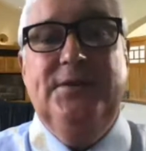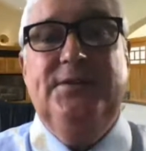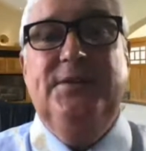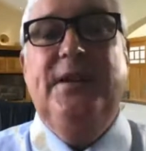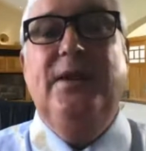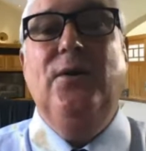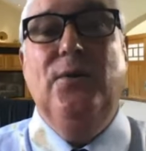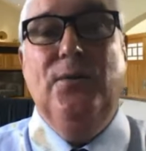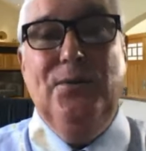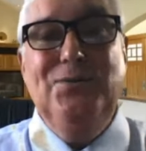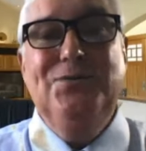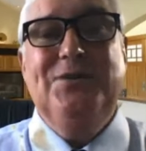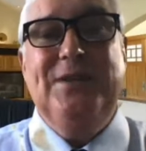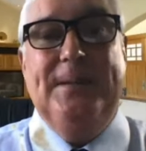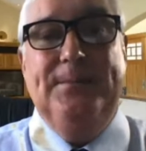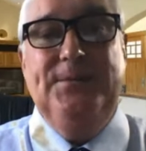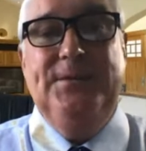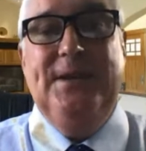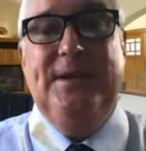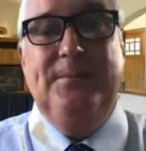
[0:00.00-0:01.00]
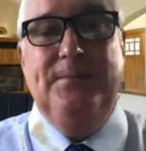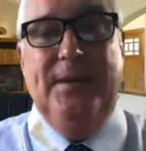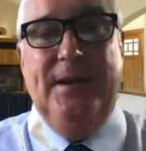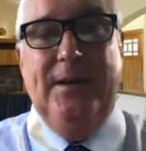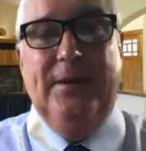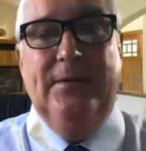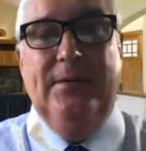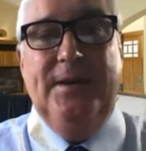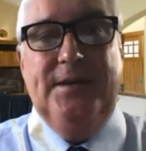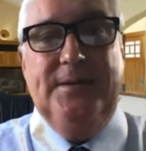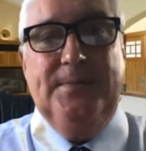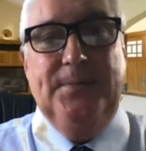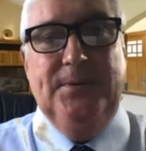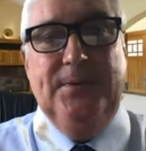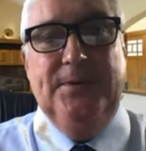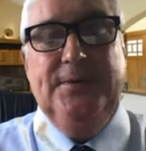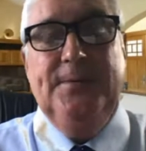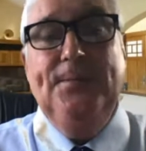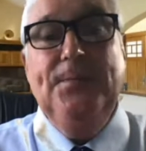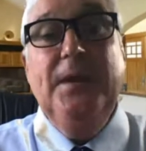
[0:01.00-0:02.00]
They're all subject matter
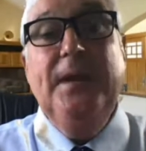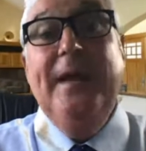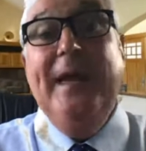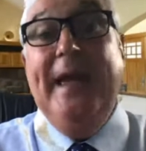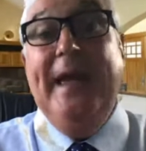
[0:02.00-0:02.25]
experts.